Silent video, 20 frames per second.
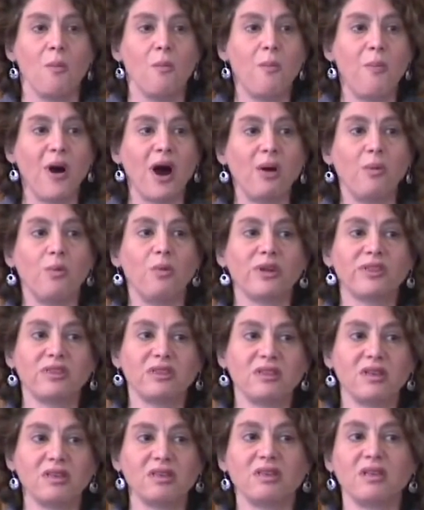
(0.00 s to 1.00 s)
But
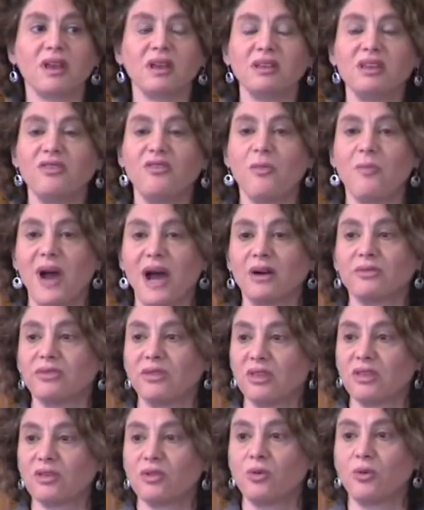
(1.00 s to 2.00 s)
what's distinctive about
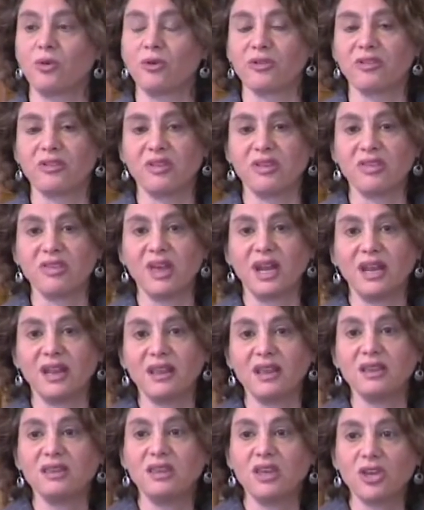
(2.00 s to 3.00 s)
this course is that
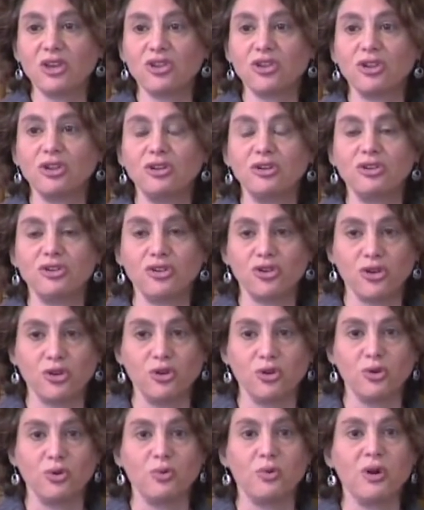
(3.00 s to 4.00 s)
in addition
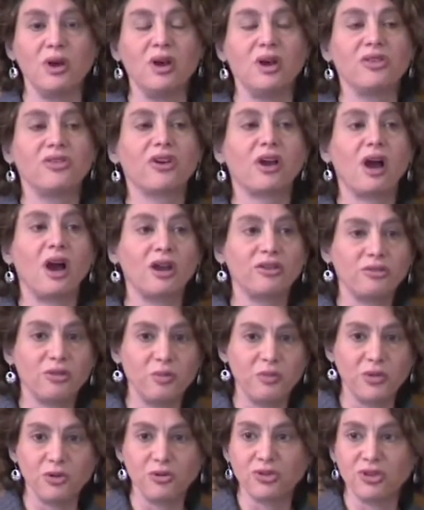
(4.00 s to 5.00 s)
to the
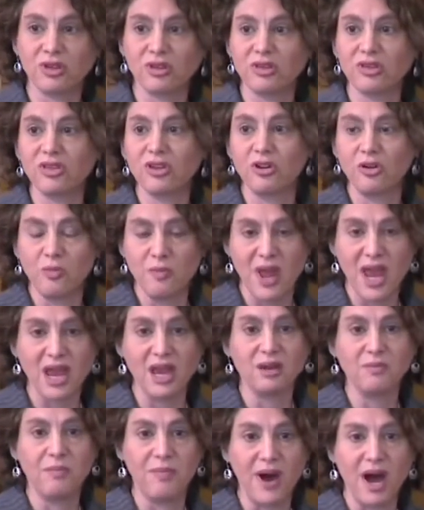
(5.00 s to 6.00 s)
contributions that are
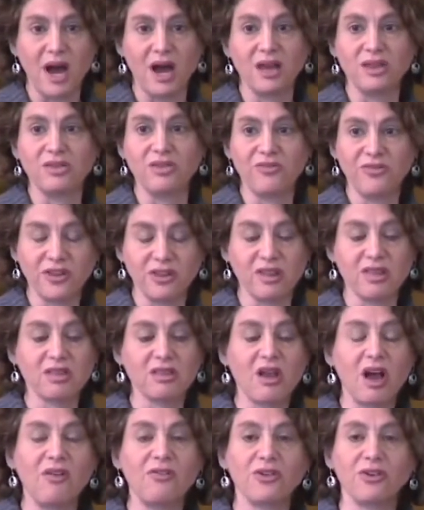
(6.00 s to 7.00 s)
made by the
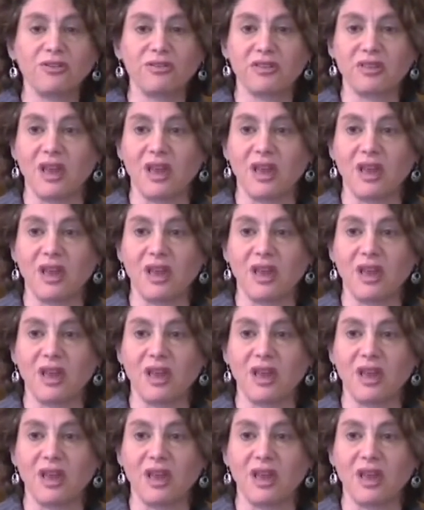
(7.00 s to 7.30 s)
philosophical